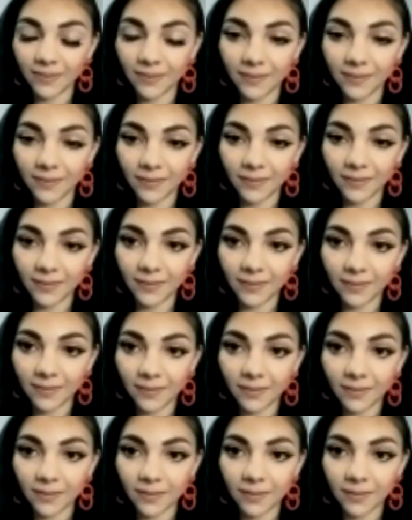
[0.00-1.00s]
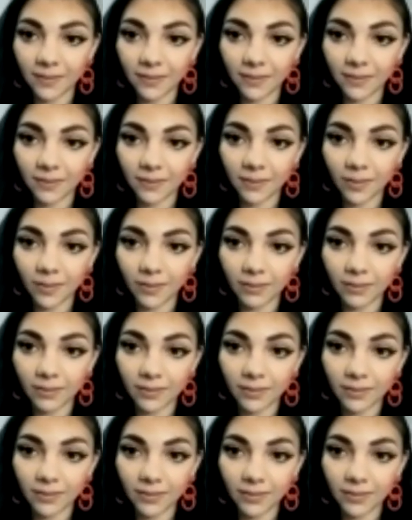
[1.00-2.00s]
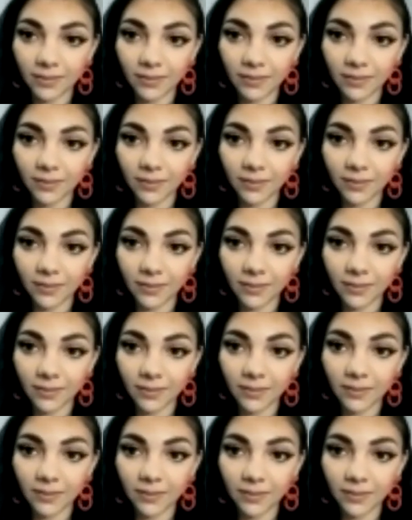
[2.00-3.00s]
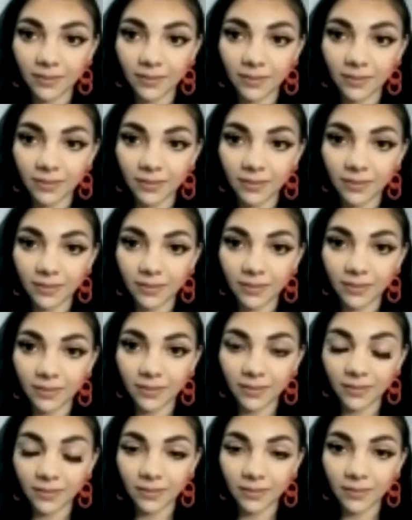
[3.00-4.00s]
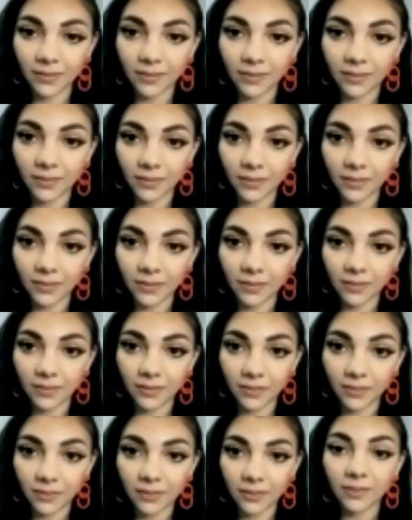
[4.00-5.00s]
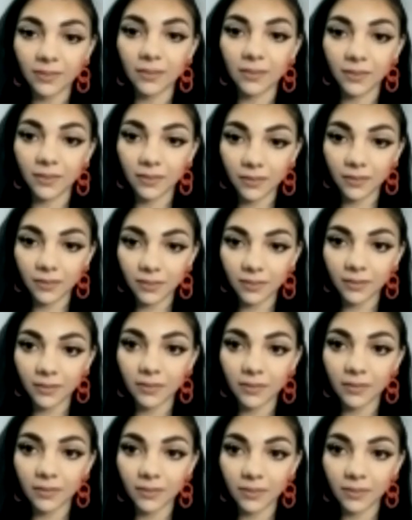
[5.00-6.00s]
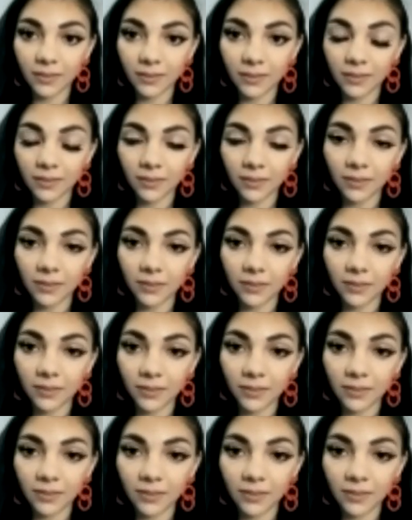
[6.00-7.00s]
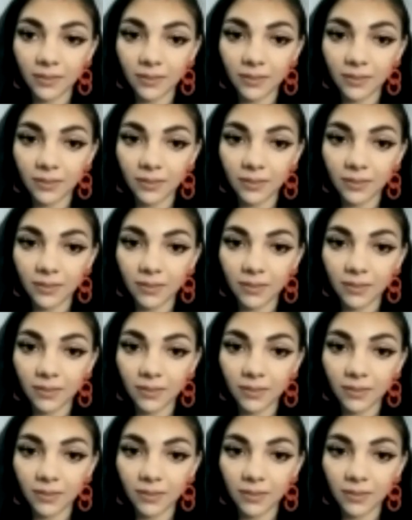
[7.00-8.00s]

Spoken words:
(silent)